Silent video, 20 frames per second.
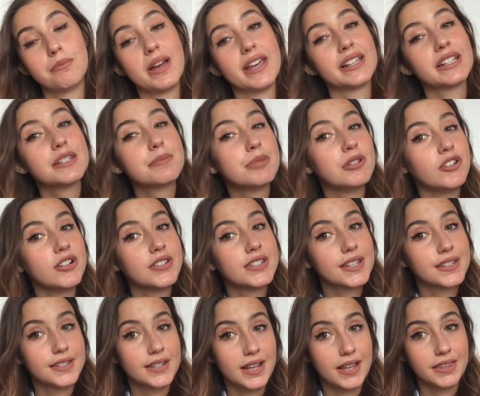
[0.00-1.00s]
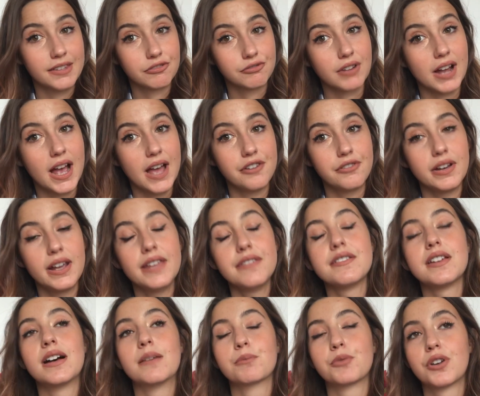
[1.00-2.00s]
my experience as an undergraduate.
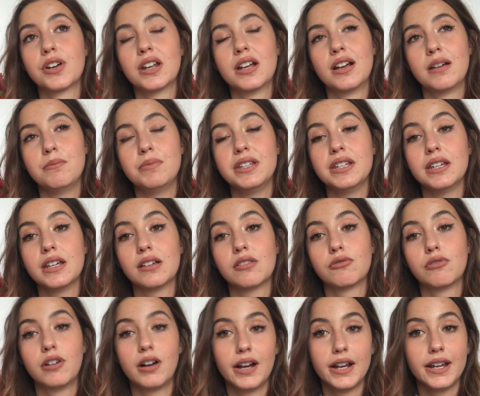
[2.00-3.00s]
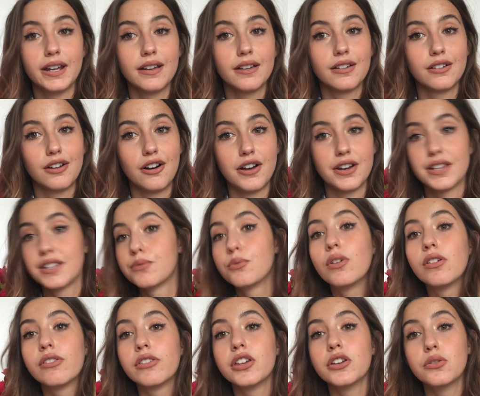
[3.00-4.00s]
I'm going to be quite honest
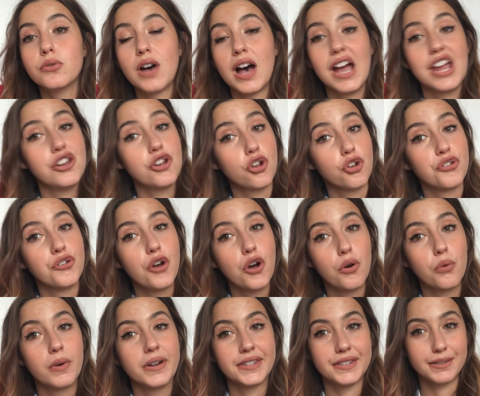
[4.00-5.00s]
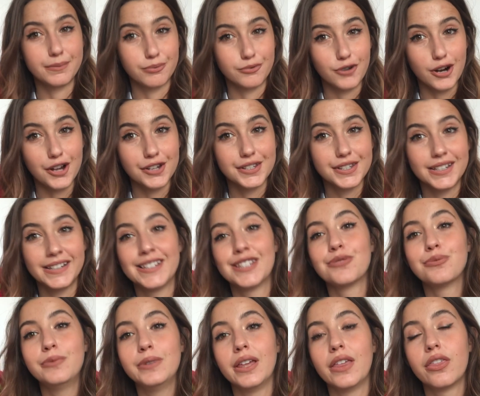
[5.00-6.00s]
with you. I don't know what's the
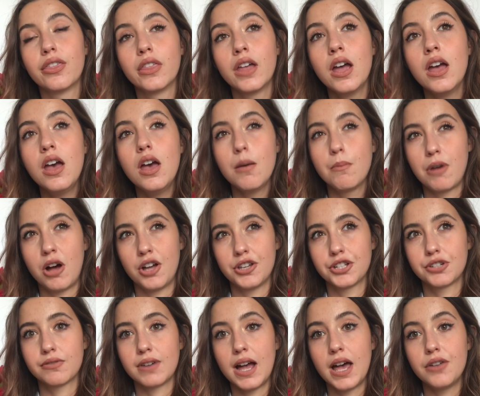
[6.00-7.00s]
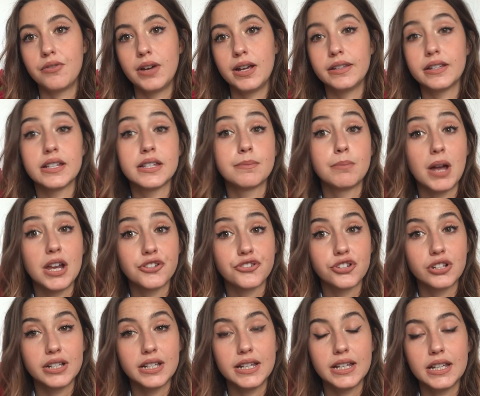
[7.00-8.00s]
process with postgraduate,
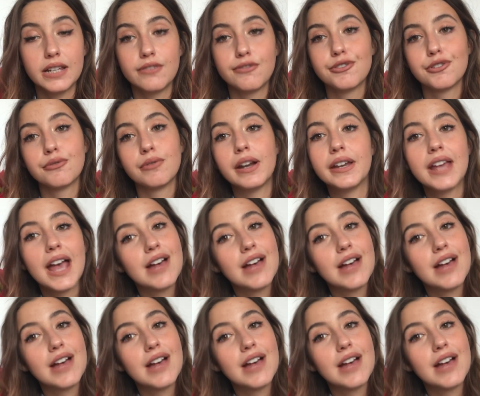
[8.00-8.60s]
especially if you already